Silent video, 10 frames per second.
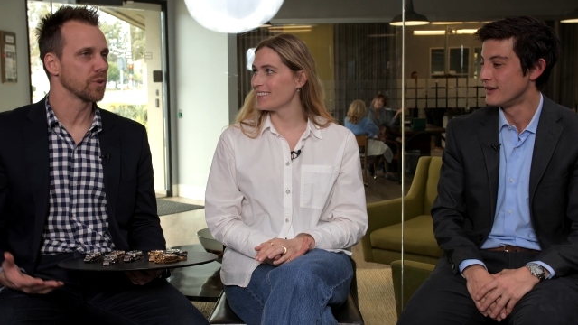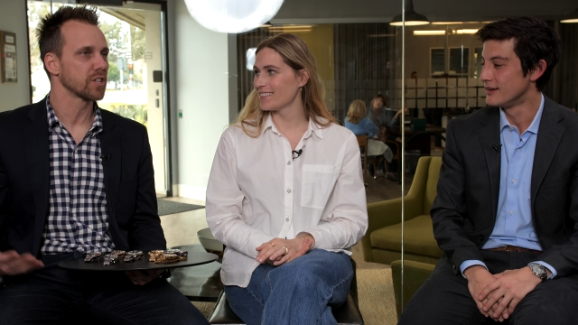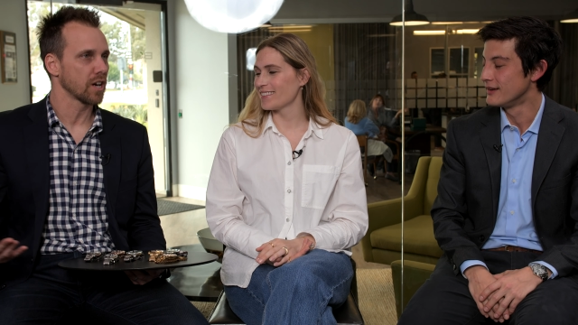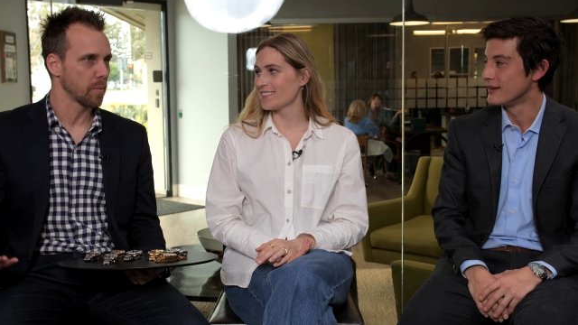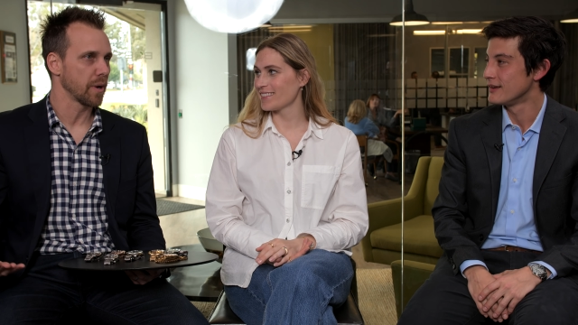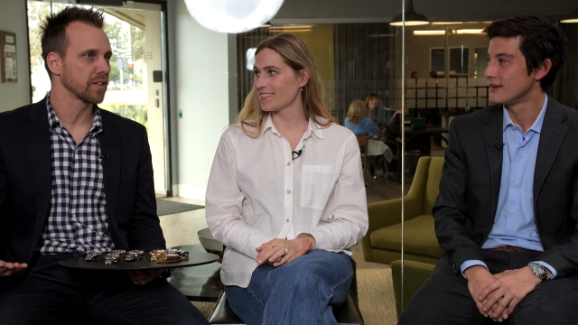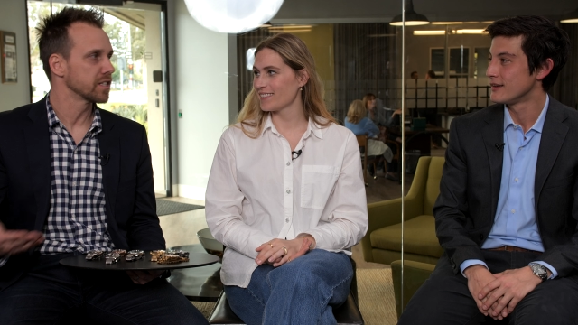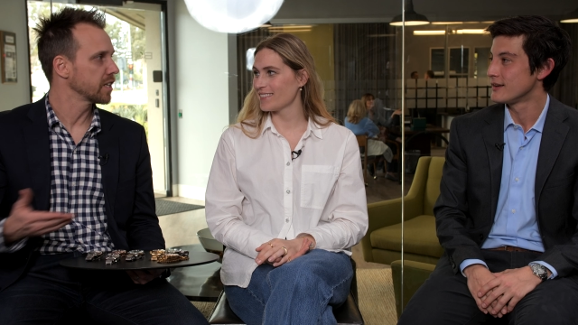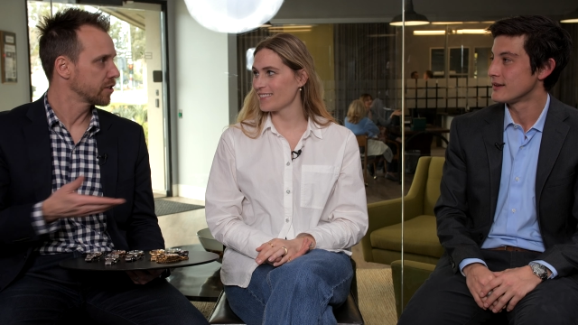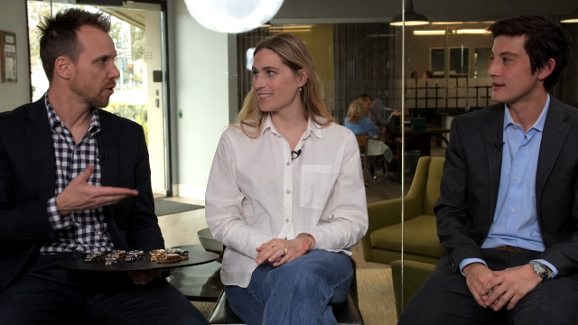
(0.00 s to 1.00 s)
Speaker 1: we talk about the
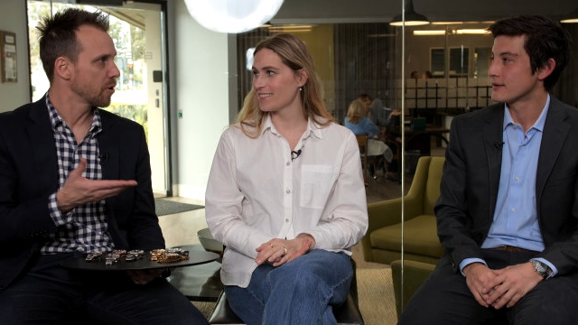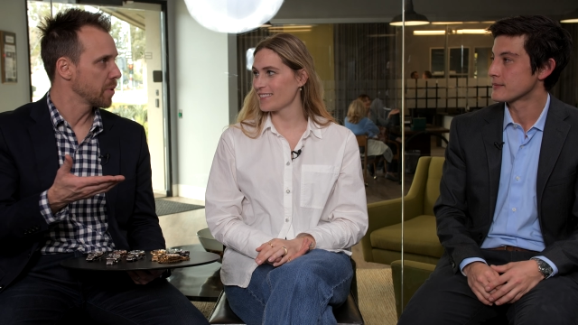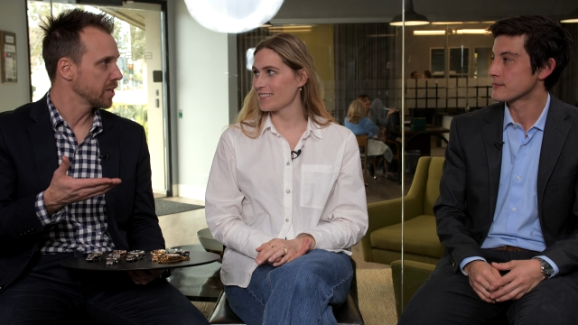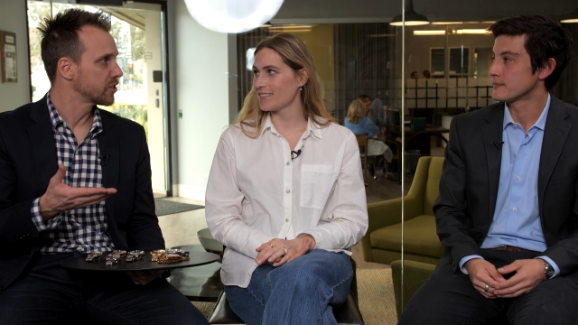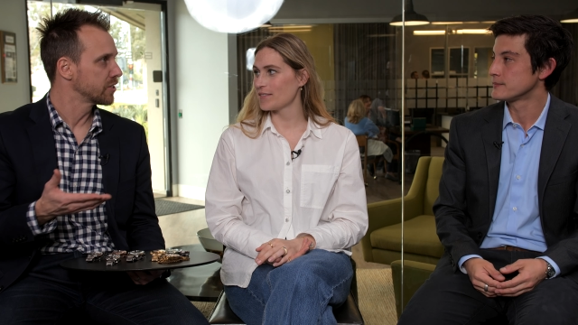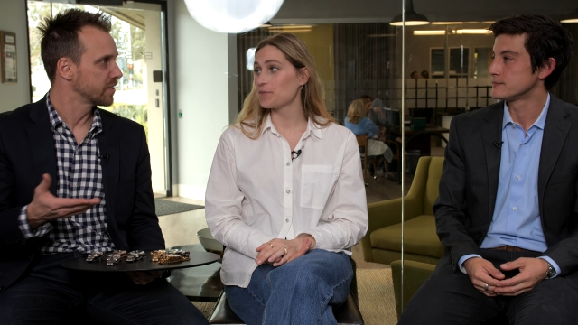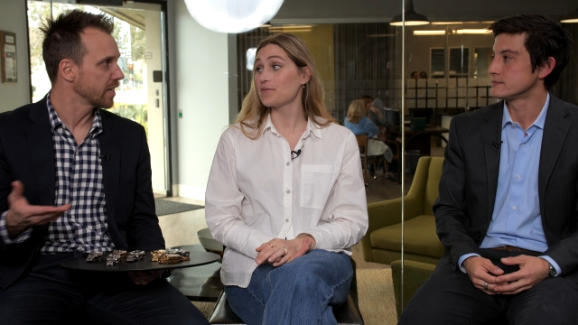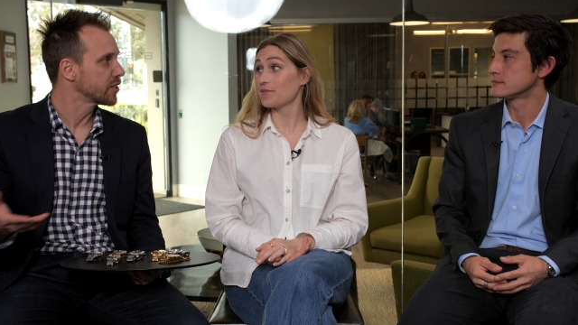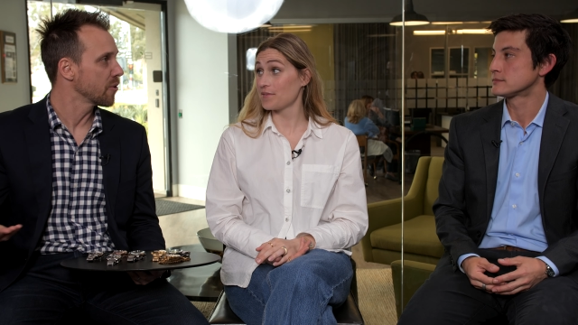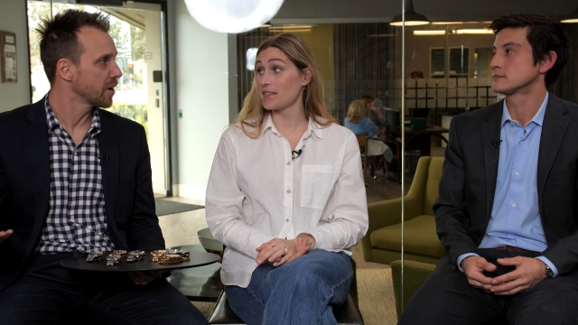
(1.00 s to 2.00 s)
Daytona Beach
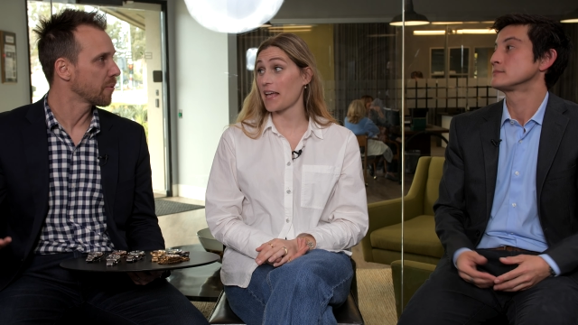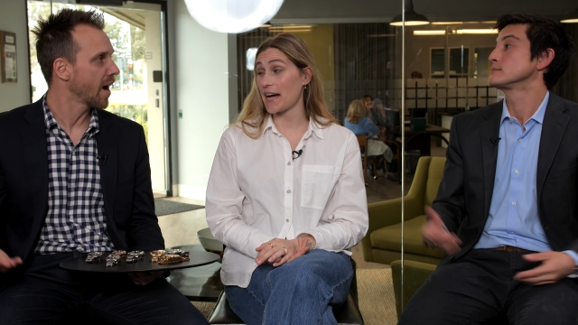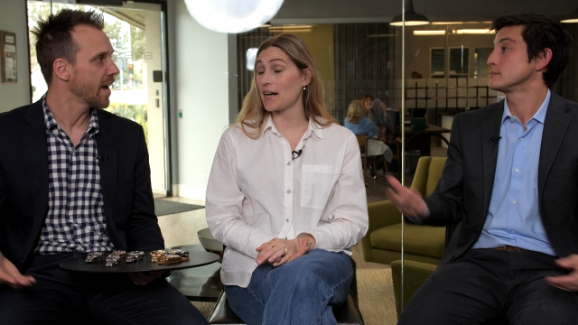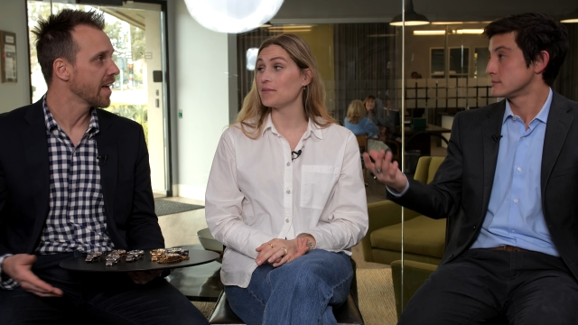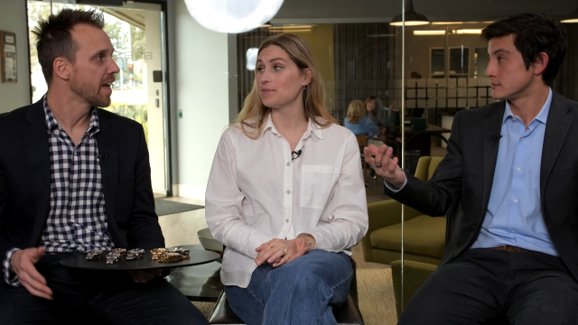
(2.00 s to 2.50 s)
Daytona, yeah. right?